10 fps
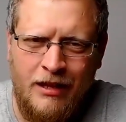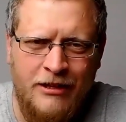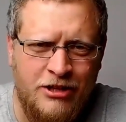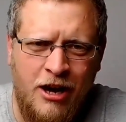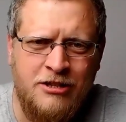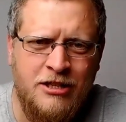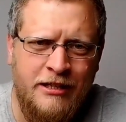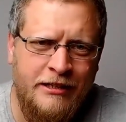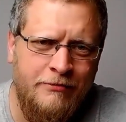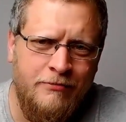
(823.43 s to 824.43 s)
And it's
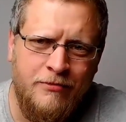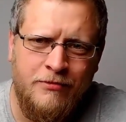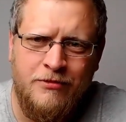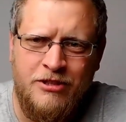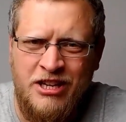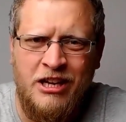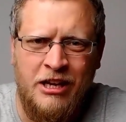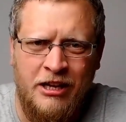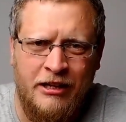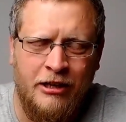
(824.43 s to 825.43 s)
utterly
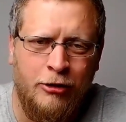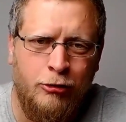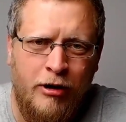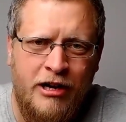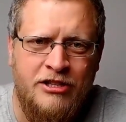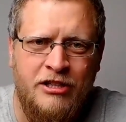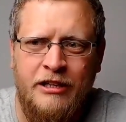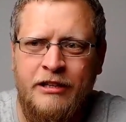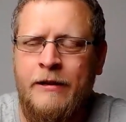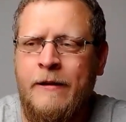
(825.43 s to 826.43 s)
sickening and
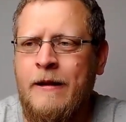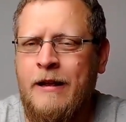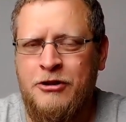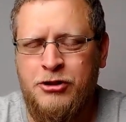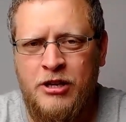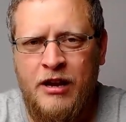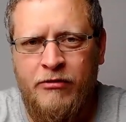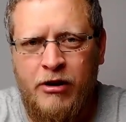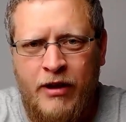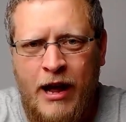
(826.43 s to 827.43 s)
crazy. It should
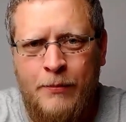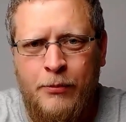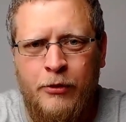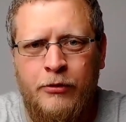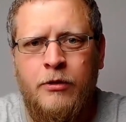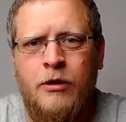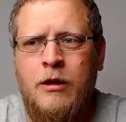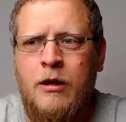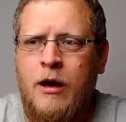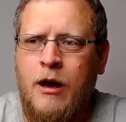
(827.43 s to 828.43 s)
never, ever happen.
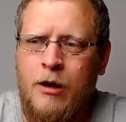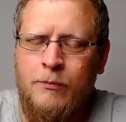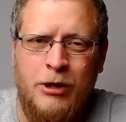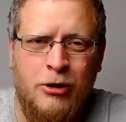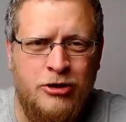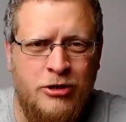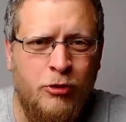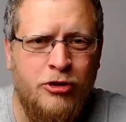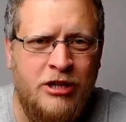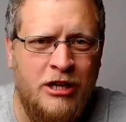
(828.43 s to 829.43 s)
Because in
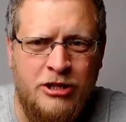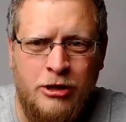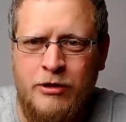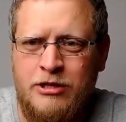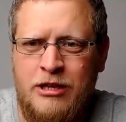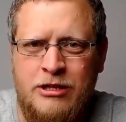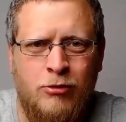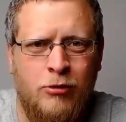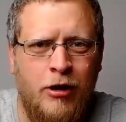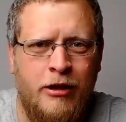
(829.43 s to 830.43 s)
one sense, it's
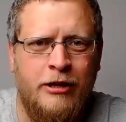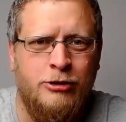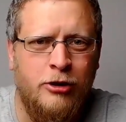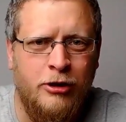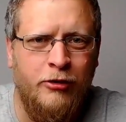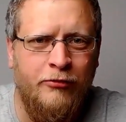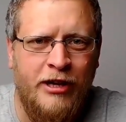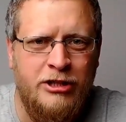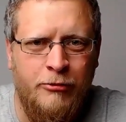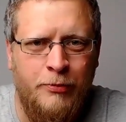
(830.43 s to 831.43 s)
not like they're trying to
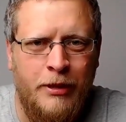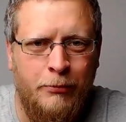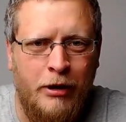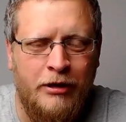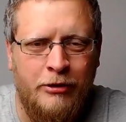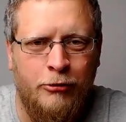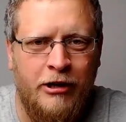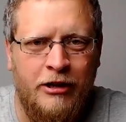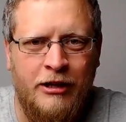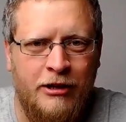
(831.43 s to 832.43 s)
convict you of being pregnant or
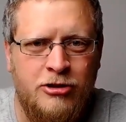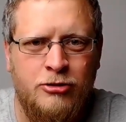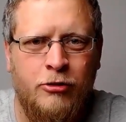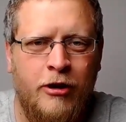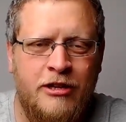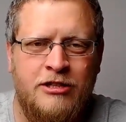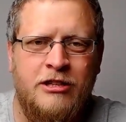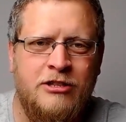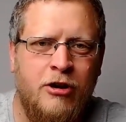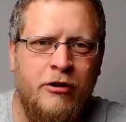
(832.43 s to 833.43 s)
anything. It's not like
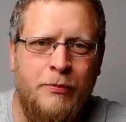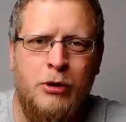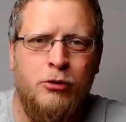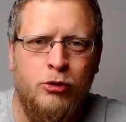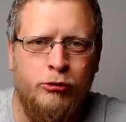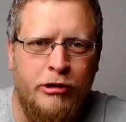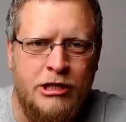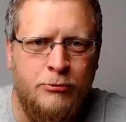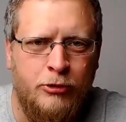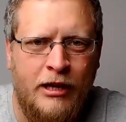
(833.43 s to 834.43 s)
this kind of beyond all
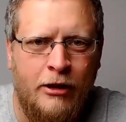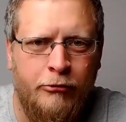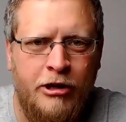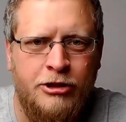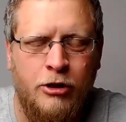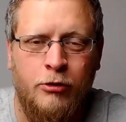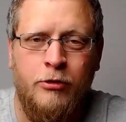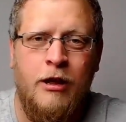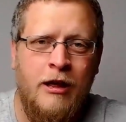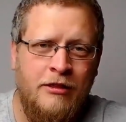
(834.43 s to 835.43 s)
reasonable doubt
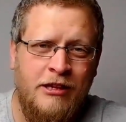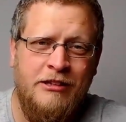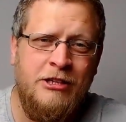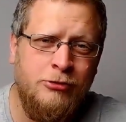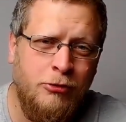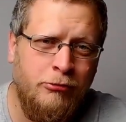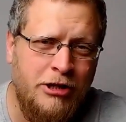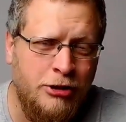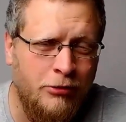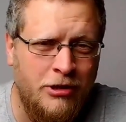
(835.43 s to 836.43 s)
threshold. The initial
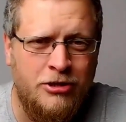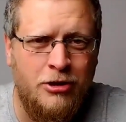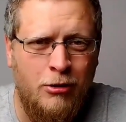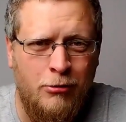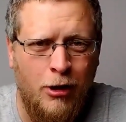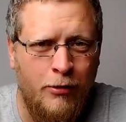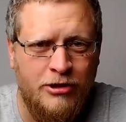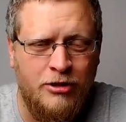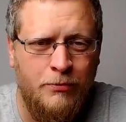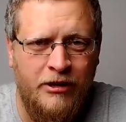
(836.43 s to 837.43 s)
threshold is so low,
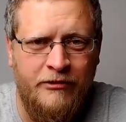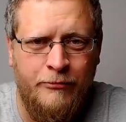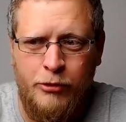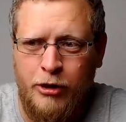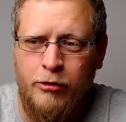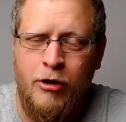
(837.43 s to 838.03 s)
it's unbelievable.